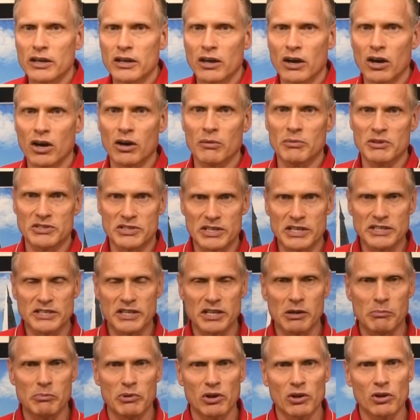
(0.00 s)
Um, it's
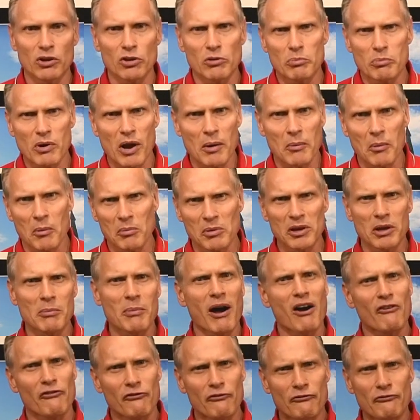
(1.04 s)
easy to build, probably
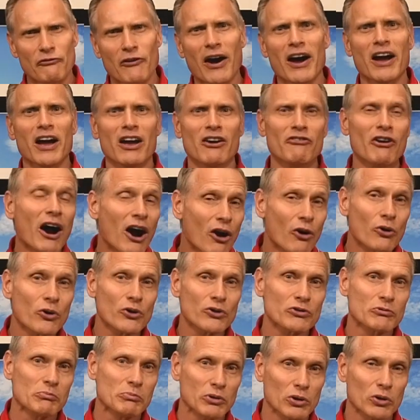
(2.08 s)
about five
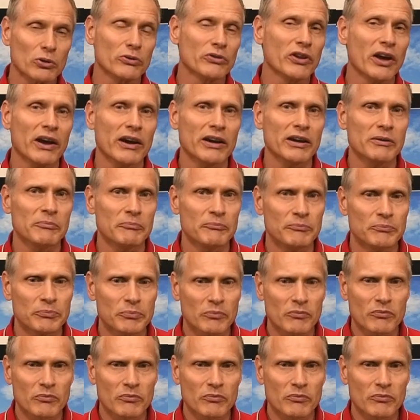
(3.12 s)
hours build time.